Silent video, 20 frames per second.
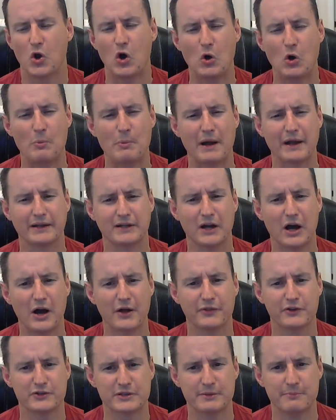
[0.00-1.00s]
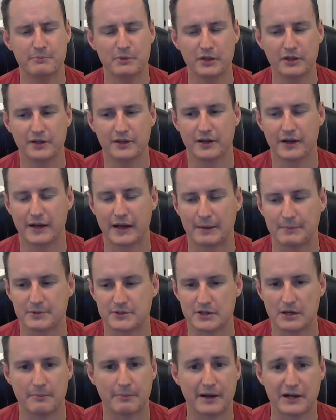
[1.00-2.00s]
oh my God, there's a million on
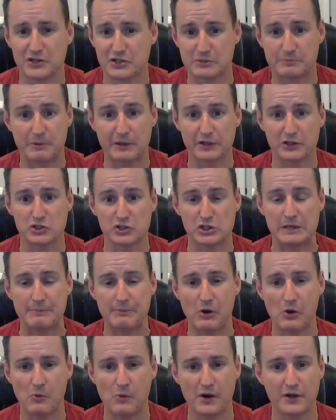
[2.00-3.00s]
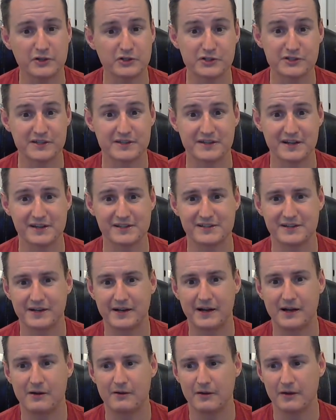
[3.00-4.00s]
Amazon, but I just bought the cheapo one just to test it
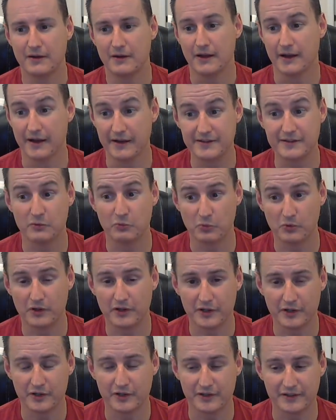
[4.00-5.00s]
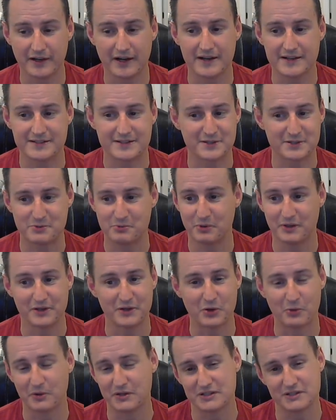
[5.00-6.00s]
out, and it did really good, guys. There's really
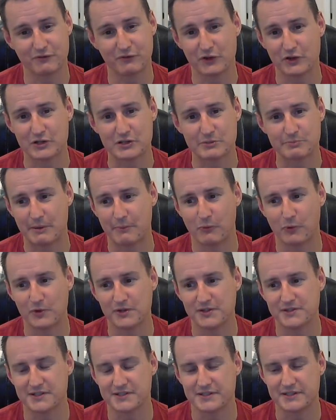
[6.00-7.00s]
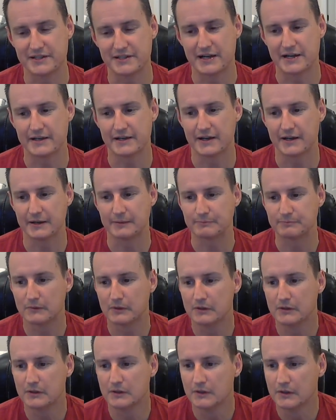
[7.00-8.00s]
no reason for you to spend more than $16.99.
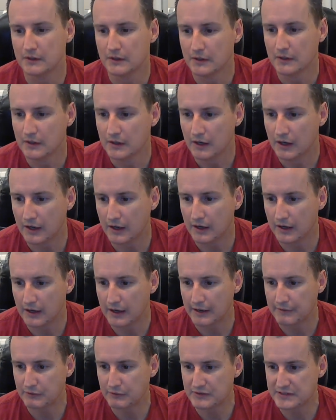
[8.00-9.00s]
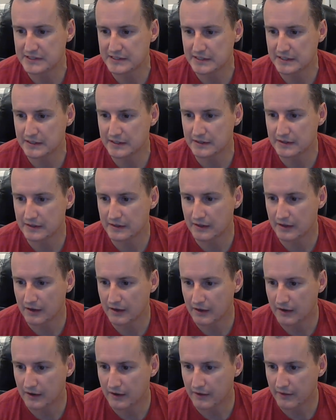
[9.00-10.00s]
Have you ever seen
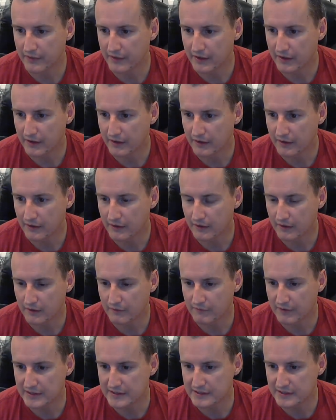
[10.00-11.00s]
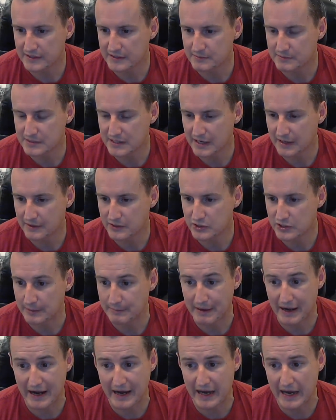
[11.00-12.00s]
that Vitalene Tire
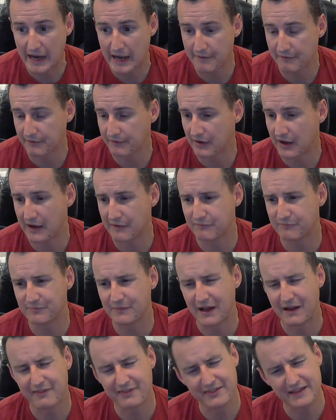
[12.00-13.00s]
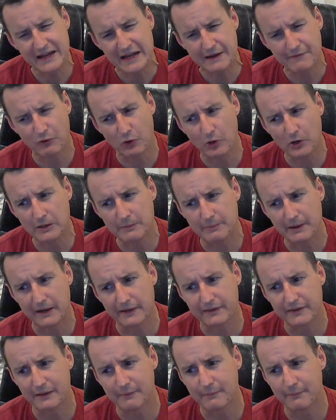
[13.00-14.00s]
Shop? I haven't. I think I've heard
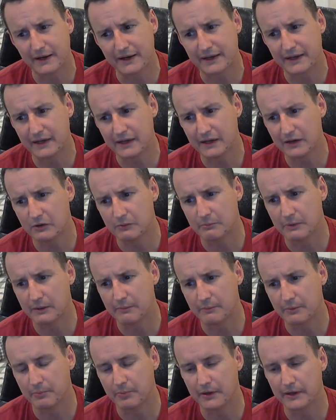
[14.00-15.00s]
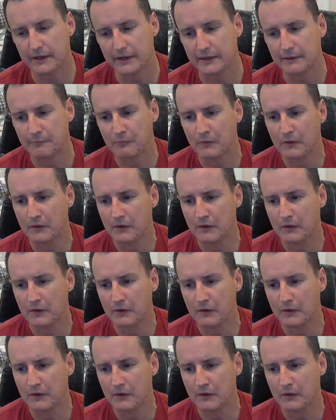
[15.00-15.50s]
about them, but I can't remember, buddy.